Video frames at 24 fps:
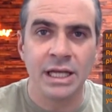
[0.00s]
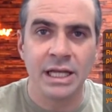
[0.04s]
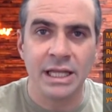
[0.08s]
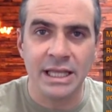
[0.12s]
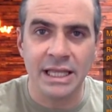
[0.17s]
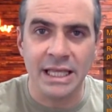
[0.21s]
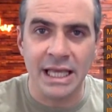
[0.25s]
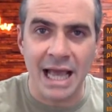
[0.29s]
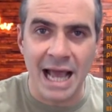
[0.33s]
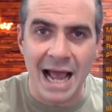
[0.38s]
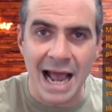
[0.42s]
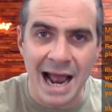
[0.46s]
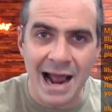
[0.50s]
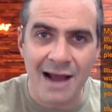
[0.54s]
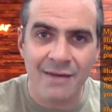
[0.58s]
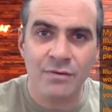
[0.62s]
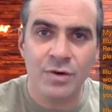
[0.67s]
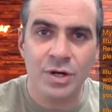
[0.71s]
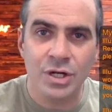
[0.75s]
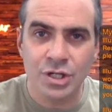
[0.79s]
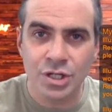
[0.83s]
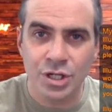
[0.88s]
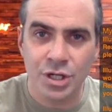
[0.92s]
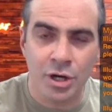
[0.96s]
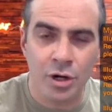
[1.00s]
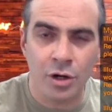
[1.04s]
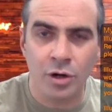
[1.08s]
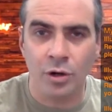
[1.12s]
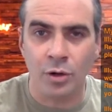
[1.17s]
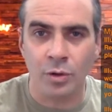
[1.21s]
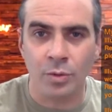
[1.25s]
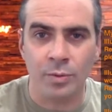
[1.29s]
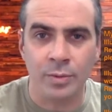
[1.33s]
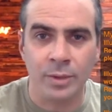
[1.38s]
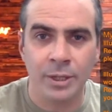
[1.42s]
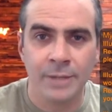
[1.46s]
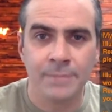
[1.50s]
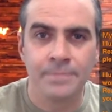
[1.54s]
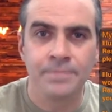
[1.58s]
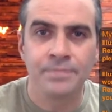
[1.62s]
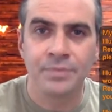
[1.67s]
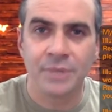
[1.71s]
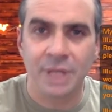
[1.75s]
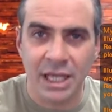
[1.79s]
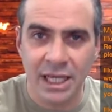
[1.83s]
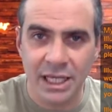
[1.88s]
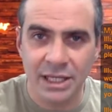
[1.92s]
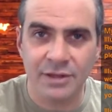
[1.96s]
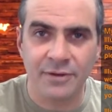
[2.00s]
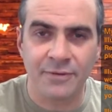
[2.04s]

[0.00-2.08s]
the average home in